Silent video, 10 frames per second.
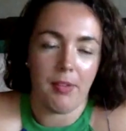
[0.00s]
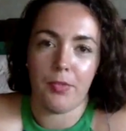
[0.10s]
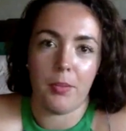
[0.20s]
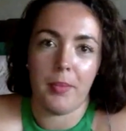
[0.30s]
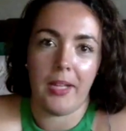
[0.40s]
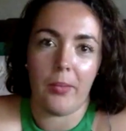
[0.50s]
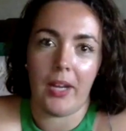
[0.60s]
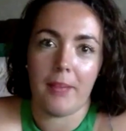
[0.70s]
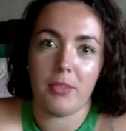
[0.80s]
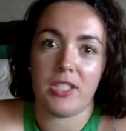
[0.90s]
for me, when
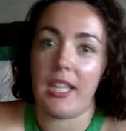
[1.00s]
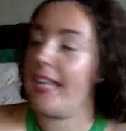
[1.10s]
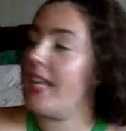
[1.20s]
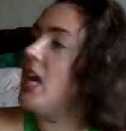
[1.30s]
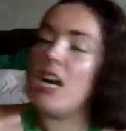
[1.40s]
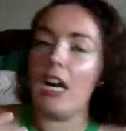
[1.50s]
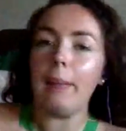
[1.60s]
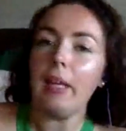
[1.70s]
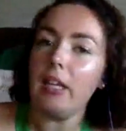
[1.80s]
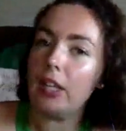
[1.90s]
I'm just like,
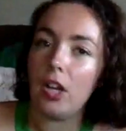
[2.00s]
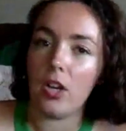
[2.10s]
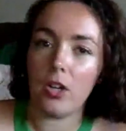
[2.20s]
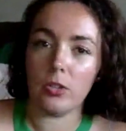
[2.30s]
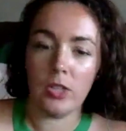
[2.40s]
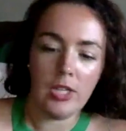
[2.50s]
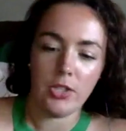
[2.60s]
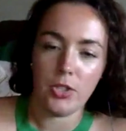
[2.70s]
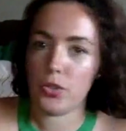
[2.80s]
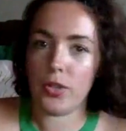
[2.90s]
I'm going to go
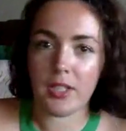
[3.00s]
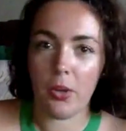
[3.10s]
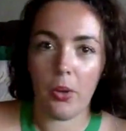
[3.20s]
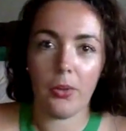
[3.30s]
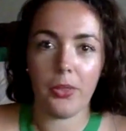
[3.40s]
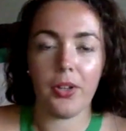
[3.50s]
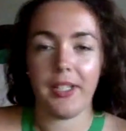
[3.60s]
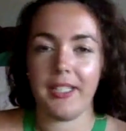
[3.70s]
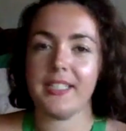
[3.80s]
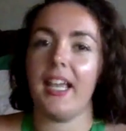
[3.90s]
strict
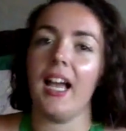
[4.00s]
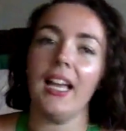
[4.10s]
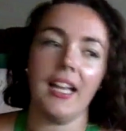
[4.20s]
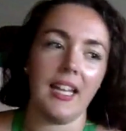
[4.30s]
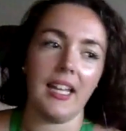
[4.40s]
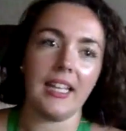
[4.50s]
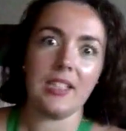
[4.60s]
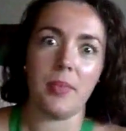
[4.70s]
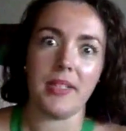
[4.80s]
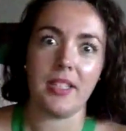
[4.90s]
Whole30. It's like, I got to
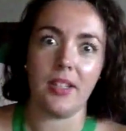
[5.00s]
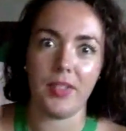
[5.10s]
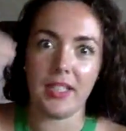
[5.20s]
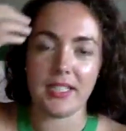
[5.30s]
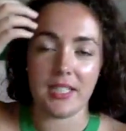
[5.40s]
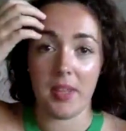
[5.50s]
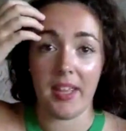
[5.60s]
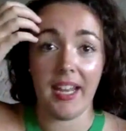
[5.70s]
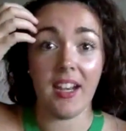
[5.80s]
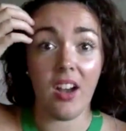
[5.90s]
ease myself into some of
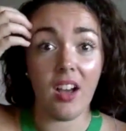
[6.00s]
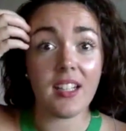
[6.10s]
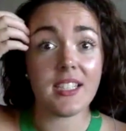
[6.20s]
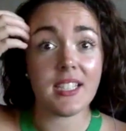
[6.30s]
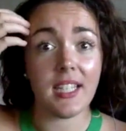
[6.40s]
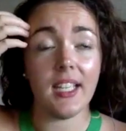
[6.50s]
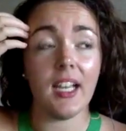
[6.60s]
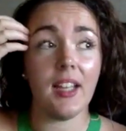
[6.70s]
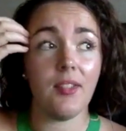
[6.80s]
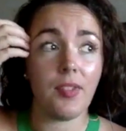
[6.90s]
that. And honestly,
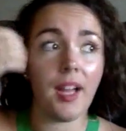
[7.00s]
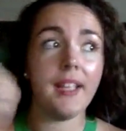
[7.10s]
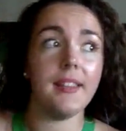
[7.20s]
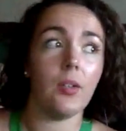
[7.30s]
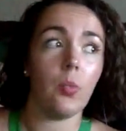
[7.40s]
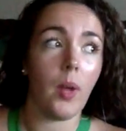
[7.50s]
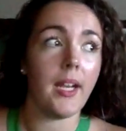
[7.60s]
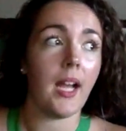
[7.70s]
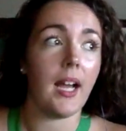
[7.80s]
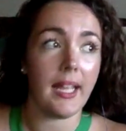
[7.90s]
I find that
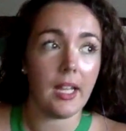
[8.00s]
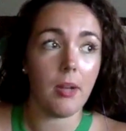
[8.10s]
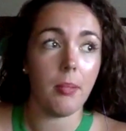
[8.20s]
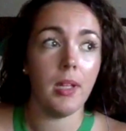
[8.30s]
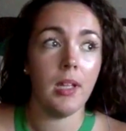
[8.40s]
when I am